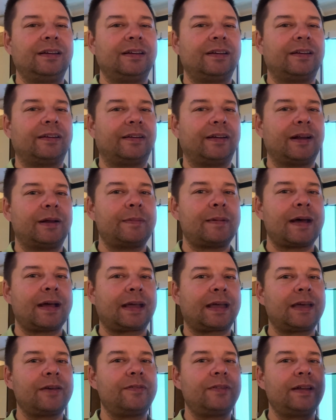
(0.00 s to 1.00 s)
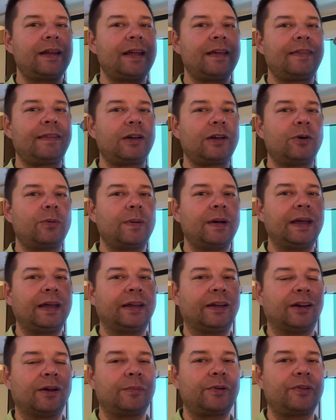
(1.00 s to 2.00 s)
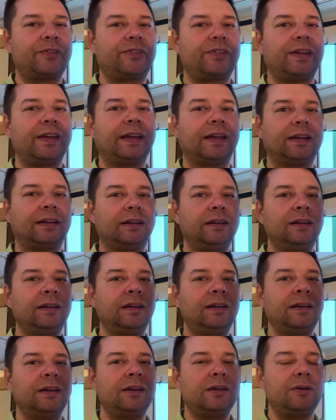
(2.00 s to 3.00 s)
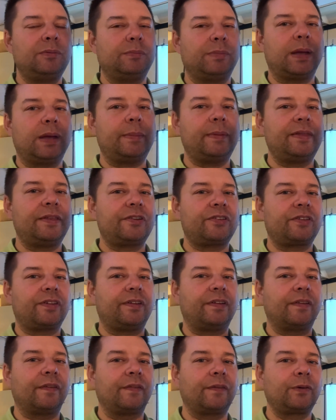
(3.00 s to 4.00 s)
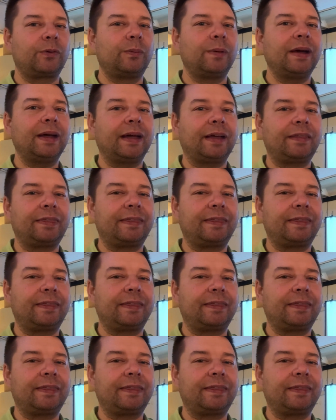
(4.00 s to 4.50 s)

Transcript: All right, I'm not giving anything away here. I'm just saying maybe there's another way.